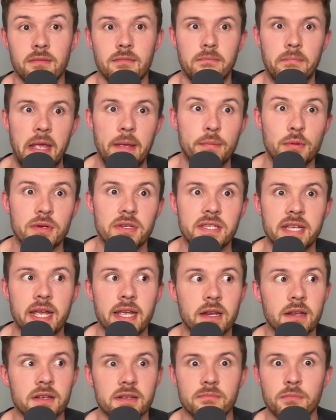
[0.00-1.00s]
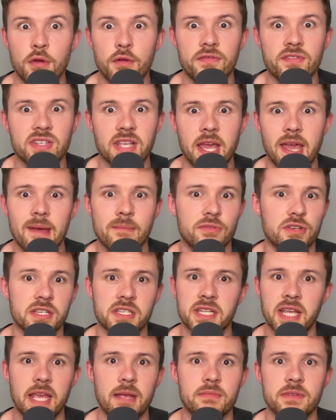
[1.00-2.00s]
people were saying, look, move Skip,
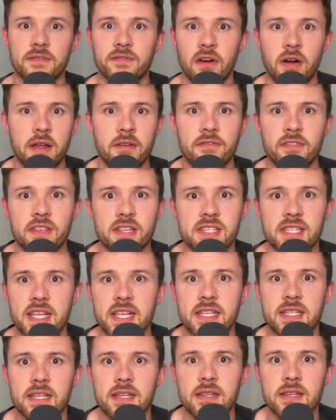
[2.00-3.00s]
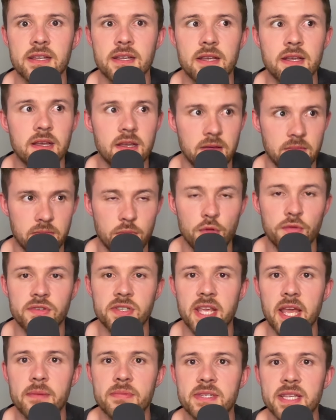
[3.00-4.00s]
just keep Devine for the season. Move
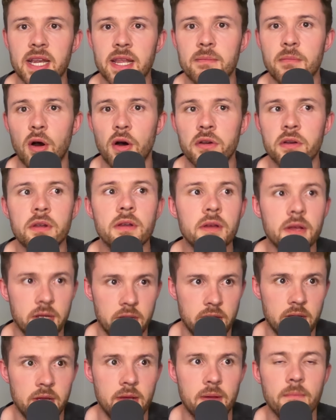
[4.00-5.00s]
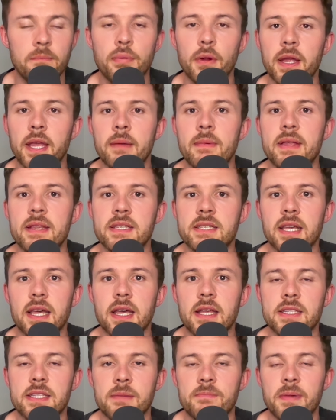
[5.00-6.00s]
Skip, sell him on, bring him in
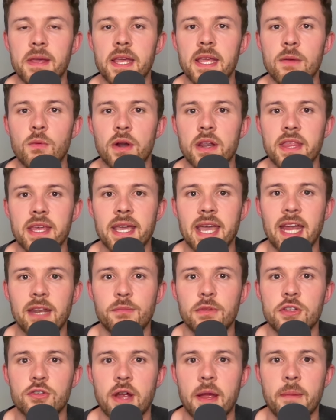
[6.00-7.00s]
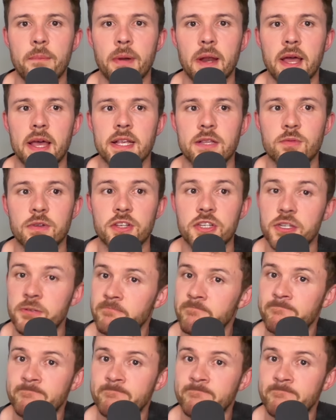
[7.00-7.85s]
to be one of the academy trained players, which